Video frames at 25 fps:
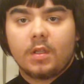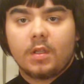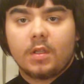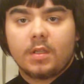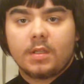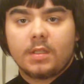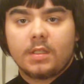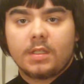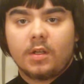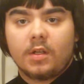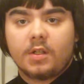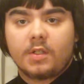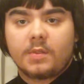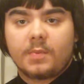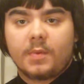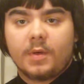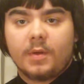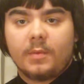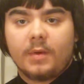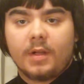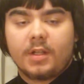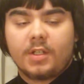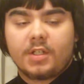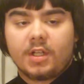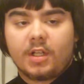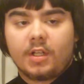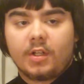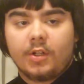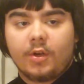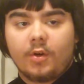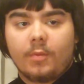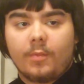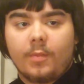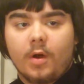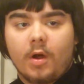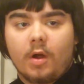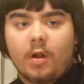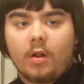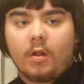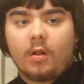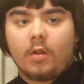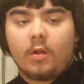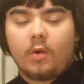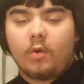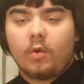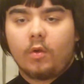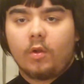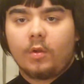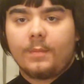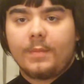So it's pretty much a clear bottle,
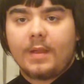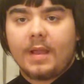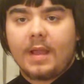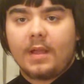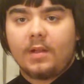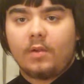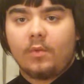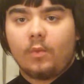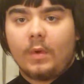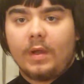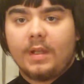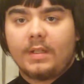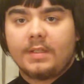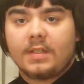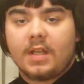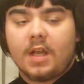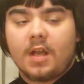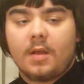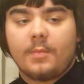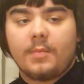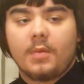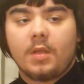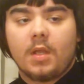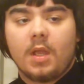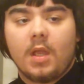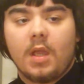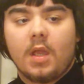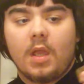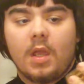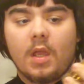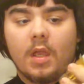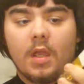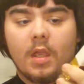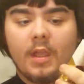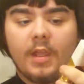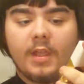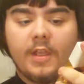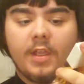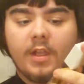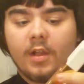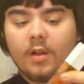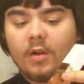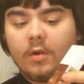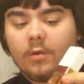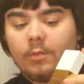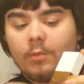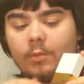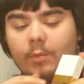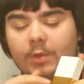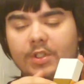gold band, white top. Here,
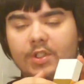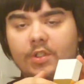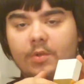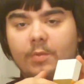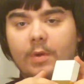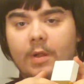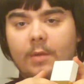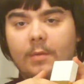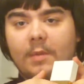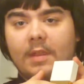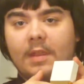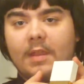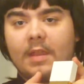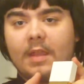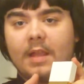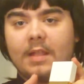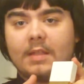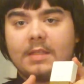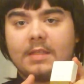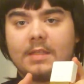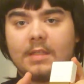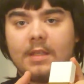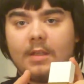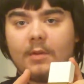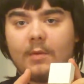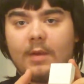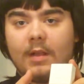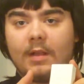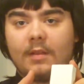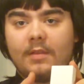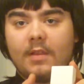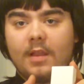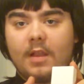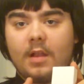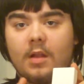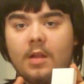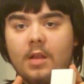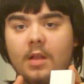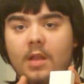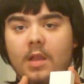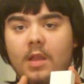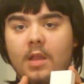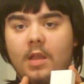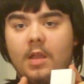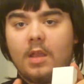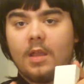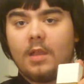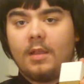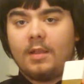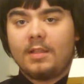what you probably can't see right there
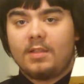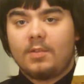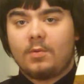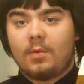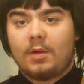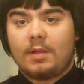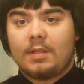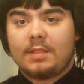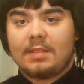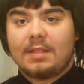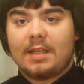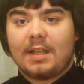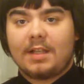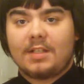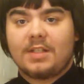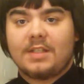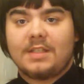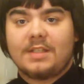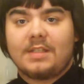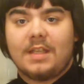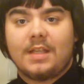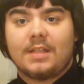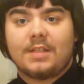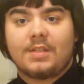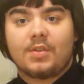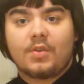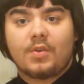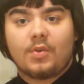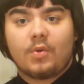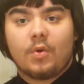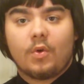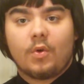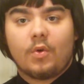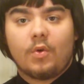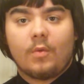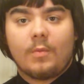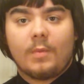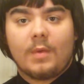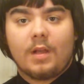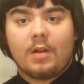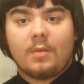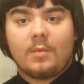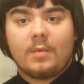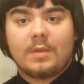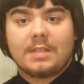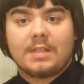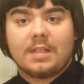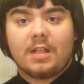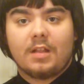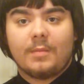is where it actually says Coco
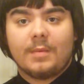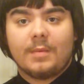Mademoiselle